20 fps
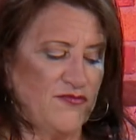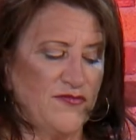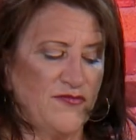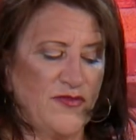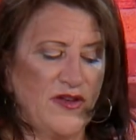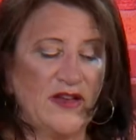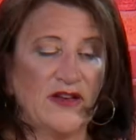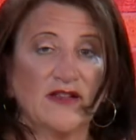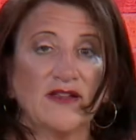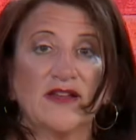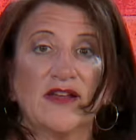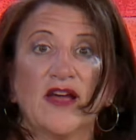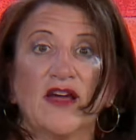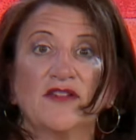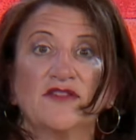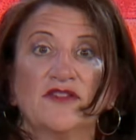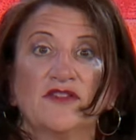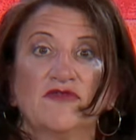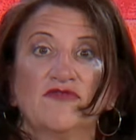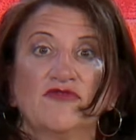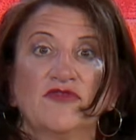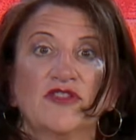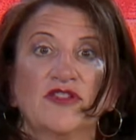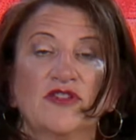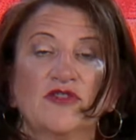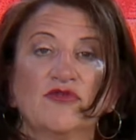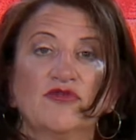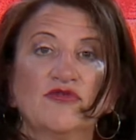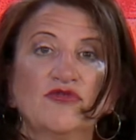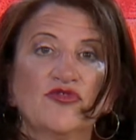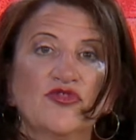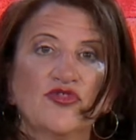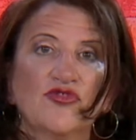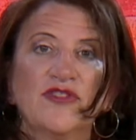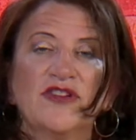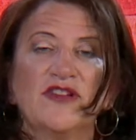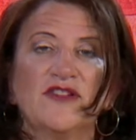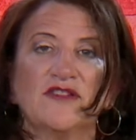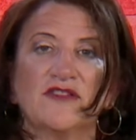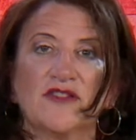Italy has these really cool
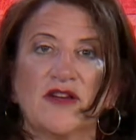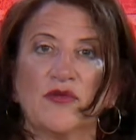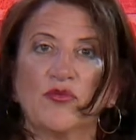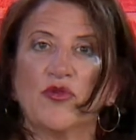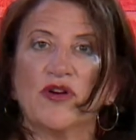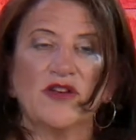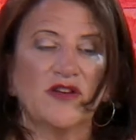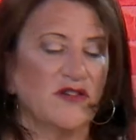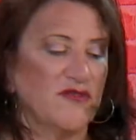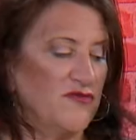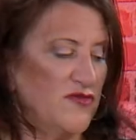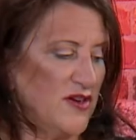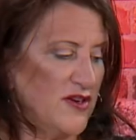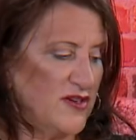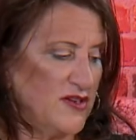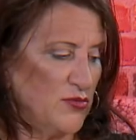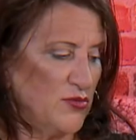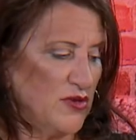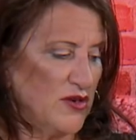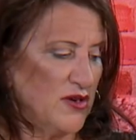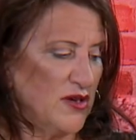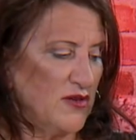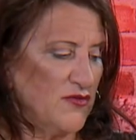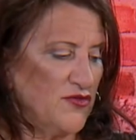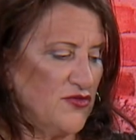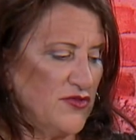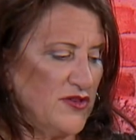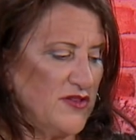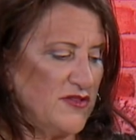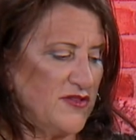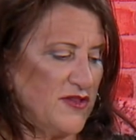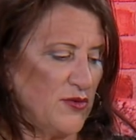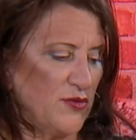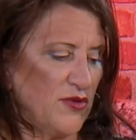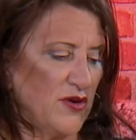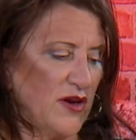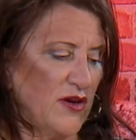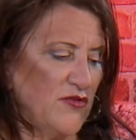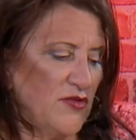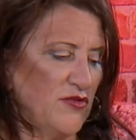trees. I wanted to find out what kind of trees they were.
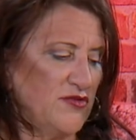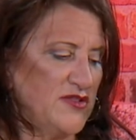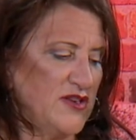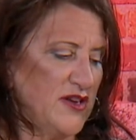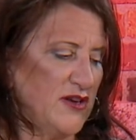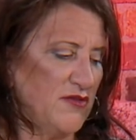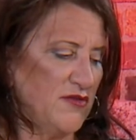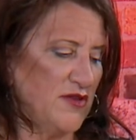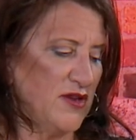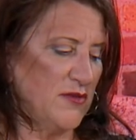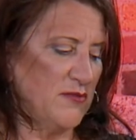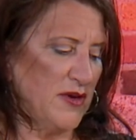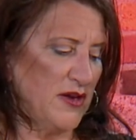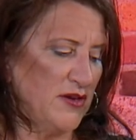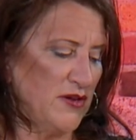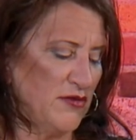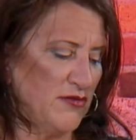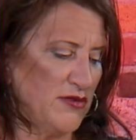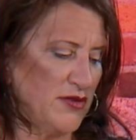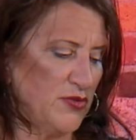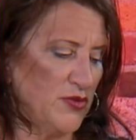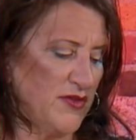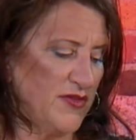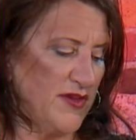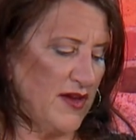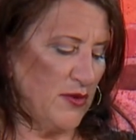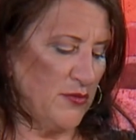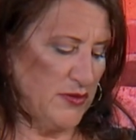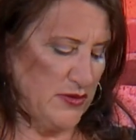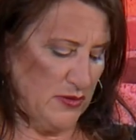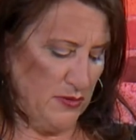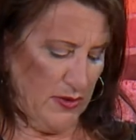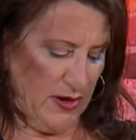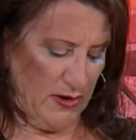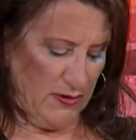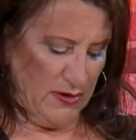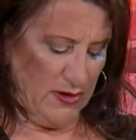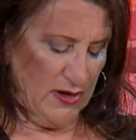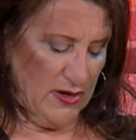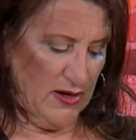I wrote down in my notes what that was
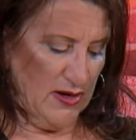about.